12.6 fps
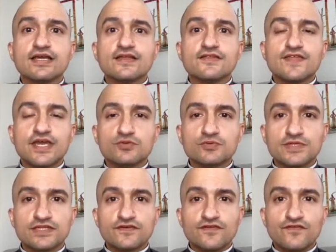they will be
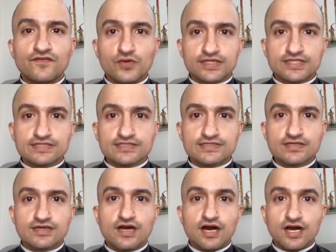the focus
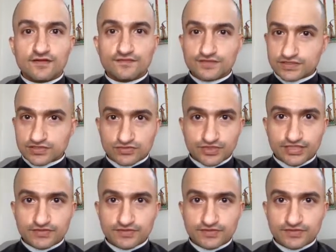of the screen,